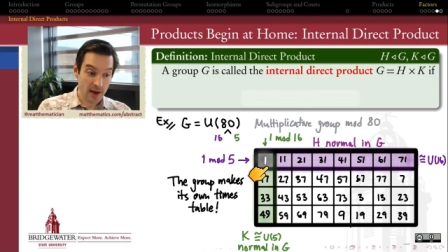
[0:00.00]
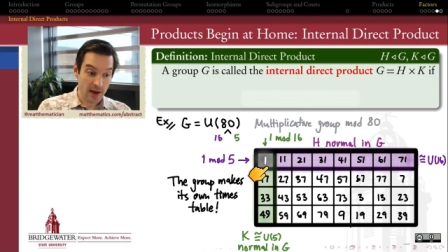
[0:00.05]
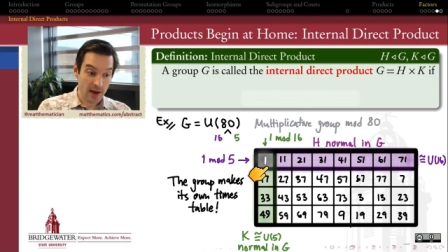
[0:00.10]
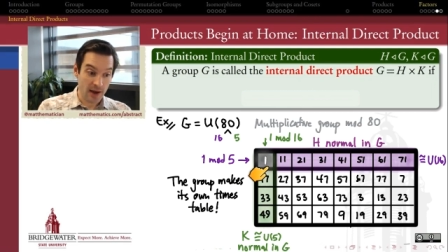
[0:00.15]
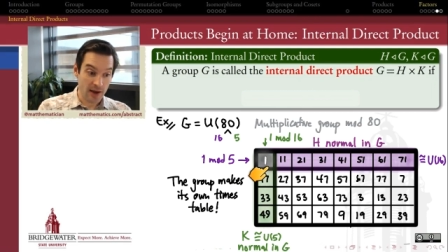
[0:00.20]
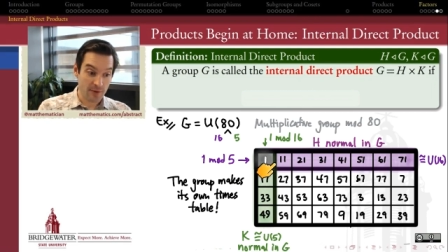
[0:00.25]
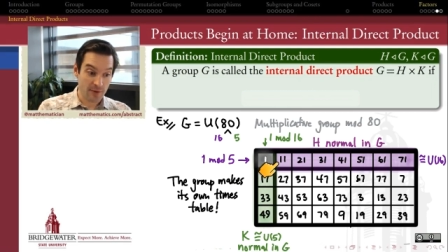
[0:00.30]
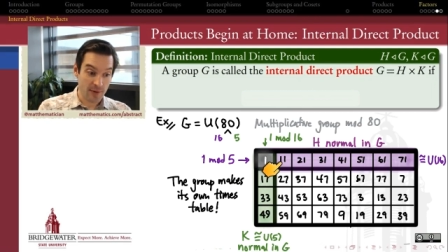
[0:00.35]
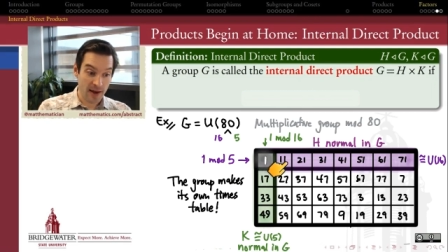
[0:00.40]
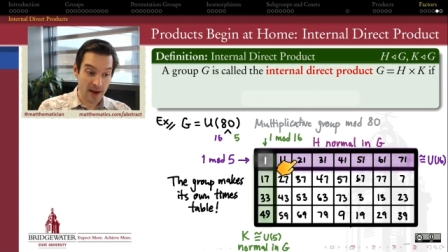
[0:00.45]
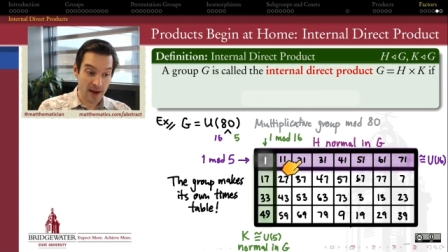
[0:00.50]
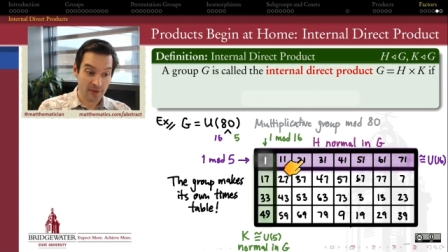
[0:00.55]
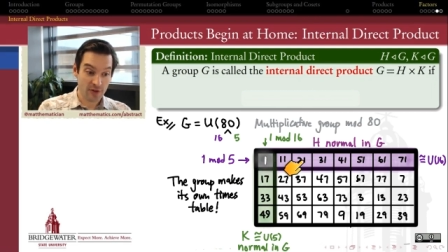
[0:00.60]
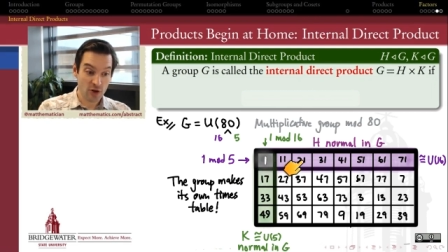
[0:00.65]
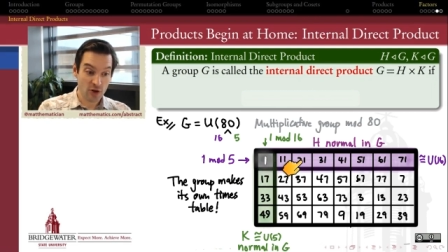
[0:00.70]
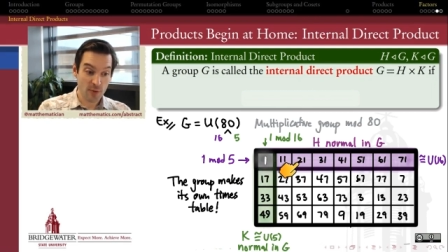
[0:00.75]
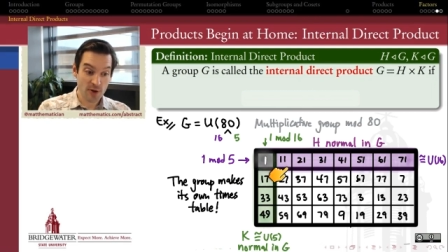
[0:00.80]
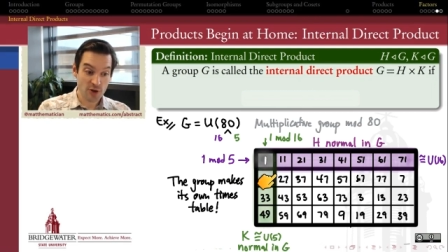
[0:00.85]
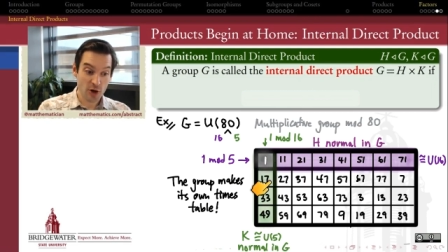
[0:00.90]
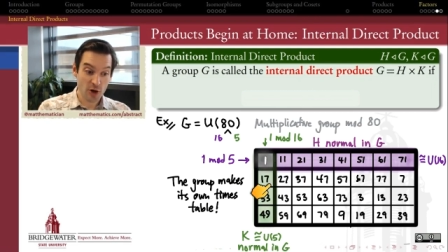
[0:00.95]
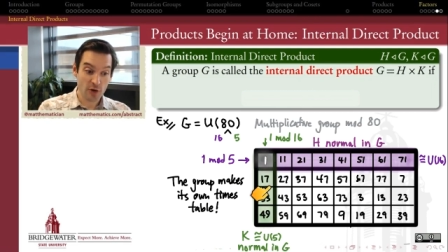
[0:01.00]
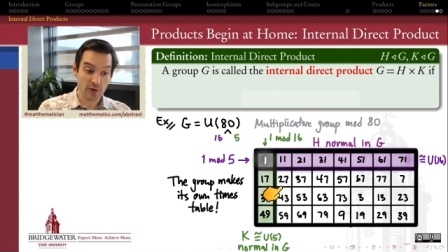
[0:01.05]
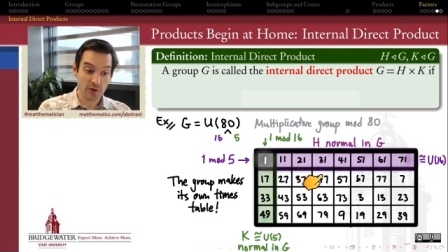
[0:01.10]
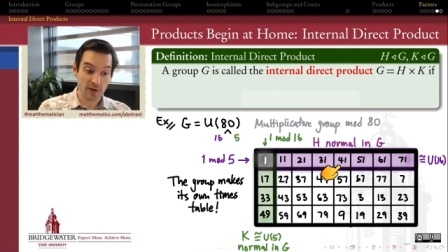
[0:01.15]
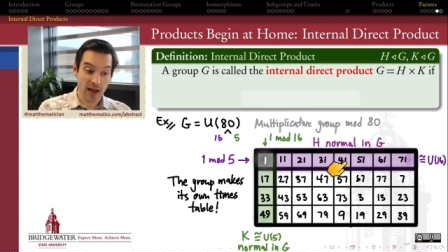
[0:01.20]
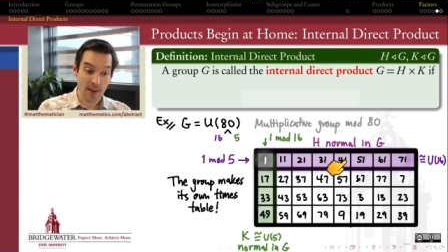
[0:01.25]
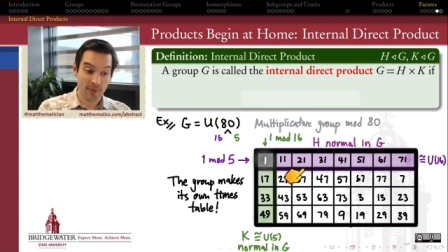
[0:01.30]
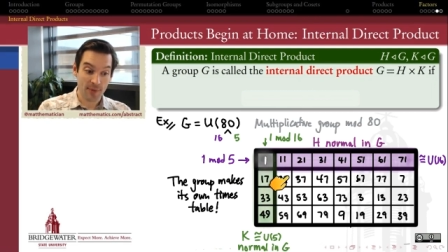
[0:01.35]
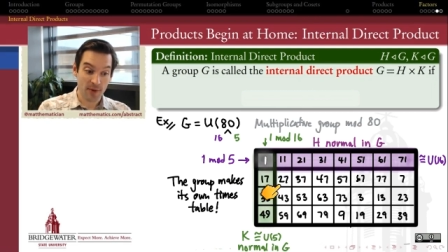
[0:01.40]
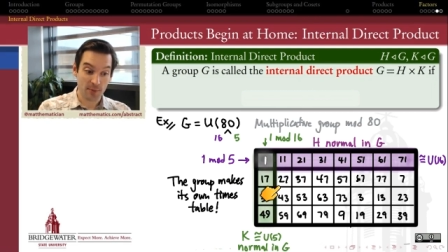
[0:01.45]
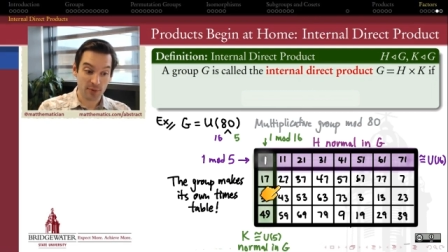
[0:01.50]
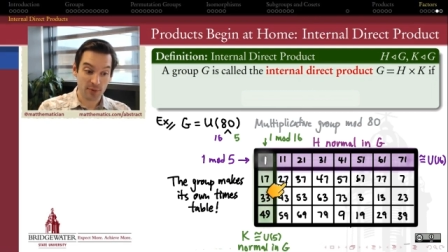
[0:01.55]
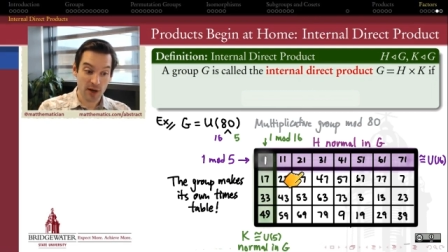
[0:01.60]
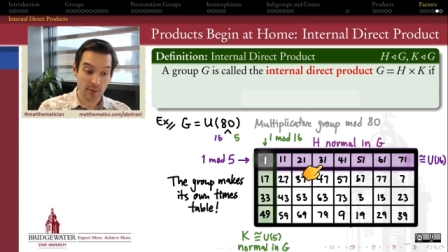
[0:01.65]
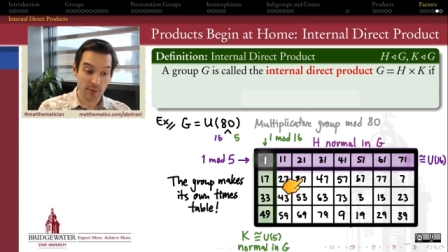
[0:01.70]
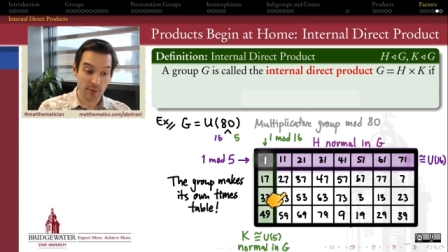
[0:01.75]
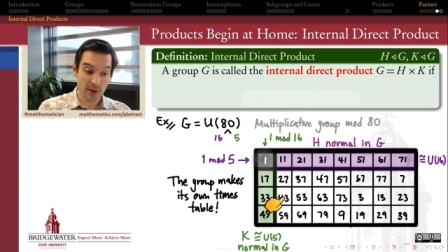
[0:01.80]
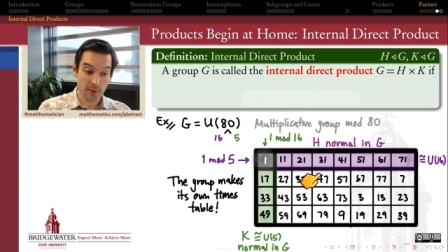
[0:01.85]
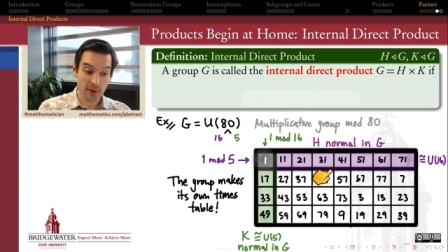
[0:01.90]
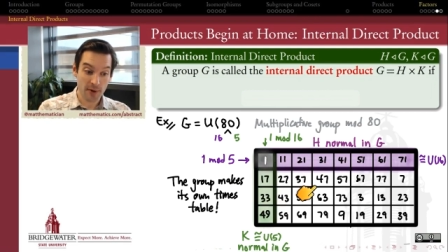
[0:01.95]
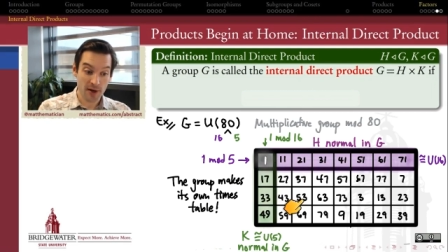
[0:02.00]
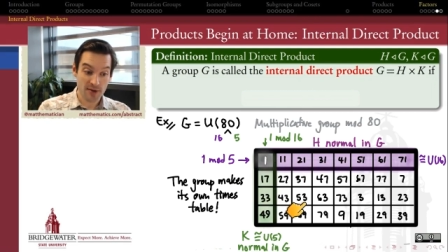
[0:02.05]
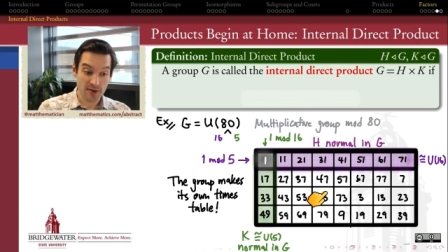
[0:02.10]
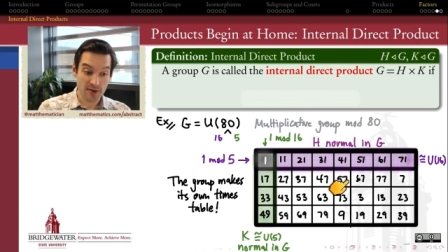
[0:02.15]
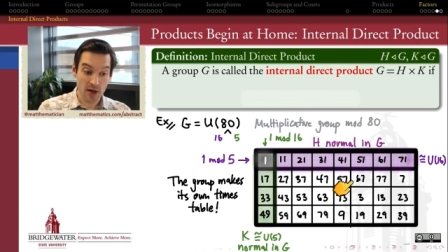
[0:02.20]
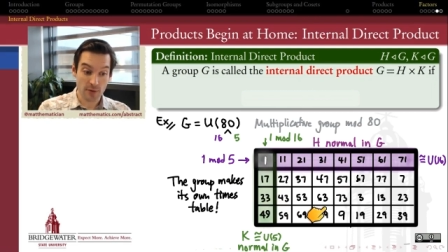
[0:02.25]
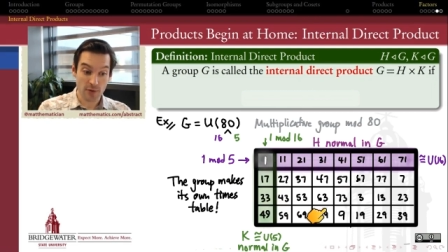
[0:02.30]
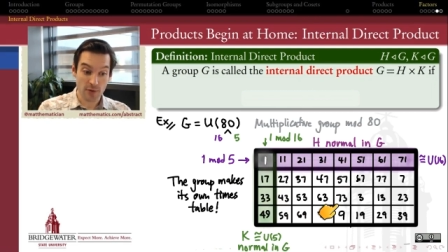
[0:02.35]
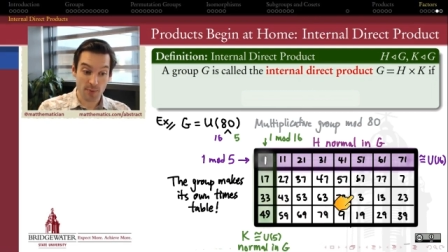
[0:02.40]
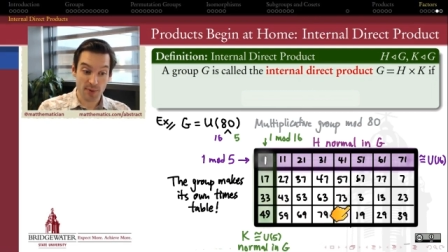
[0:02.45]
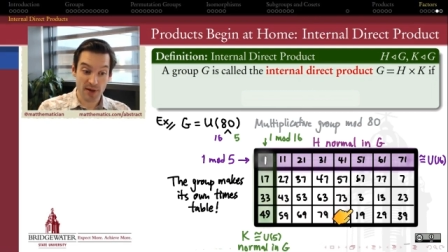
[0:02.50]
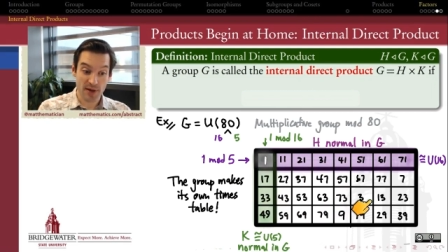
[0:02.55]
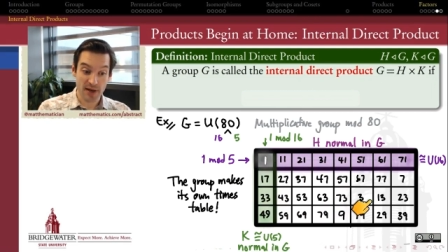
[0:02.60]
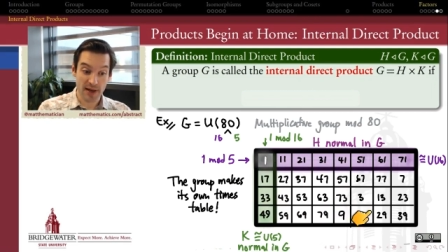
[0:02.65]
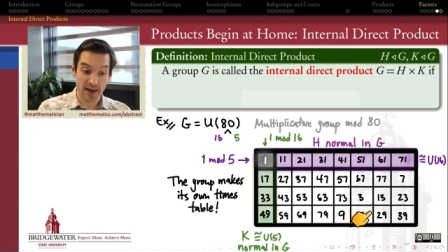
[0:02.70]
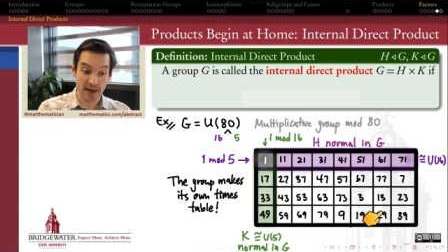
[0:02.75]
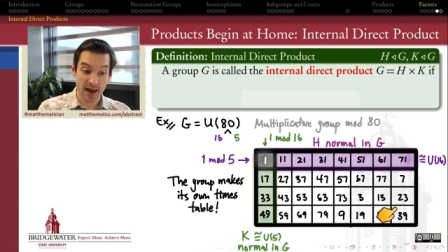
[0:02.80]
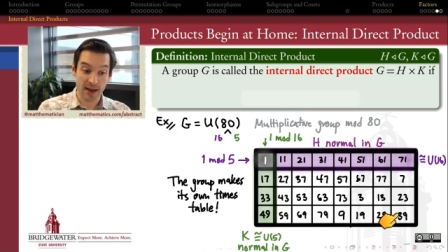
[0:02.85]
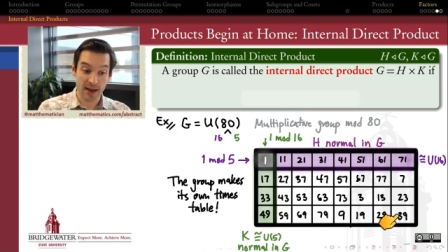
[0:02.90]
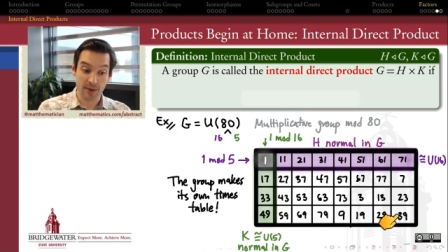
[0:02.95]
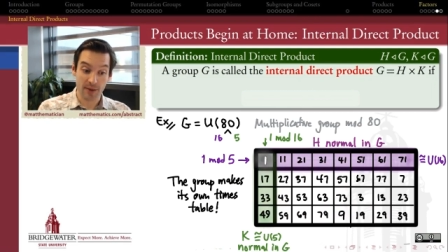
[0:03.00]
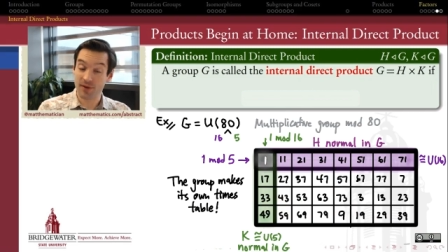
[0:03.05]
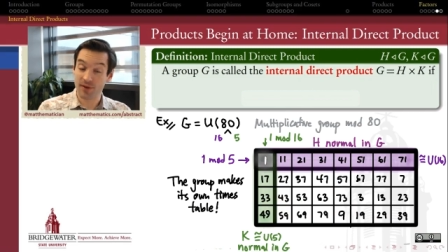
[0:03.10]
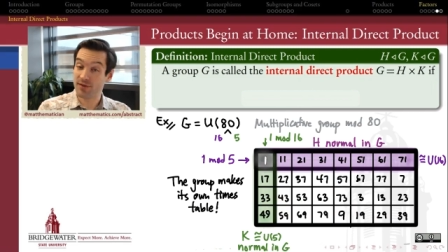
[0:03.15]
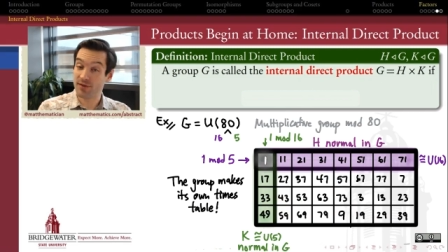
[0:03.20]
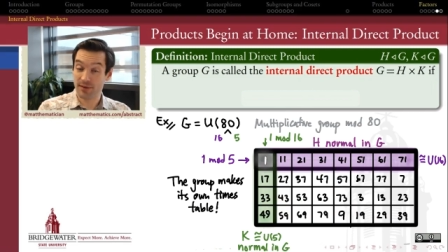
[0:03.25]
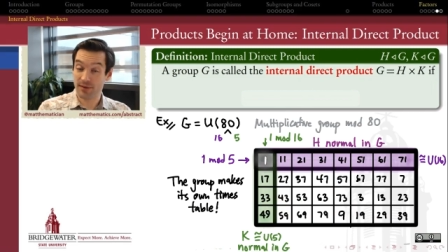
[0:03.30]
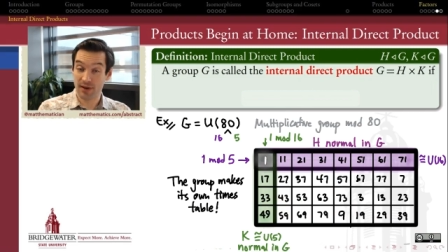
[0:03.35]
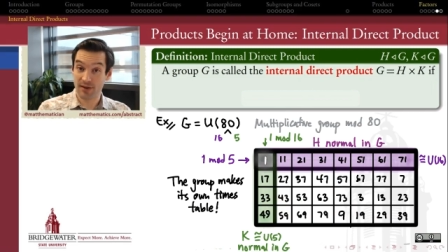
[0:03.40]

Uh, if we have too much overlap, then probably we're going to start repeating elements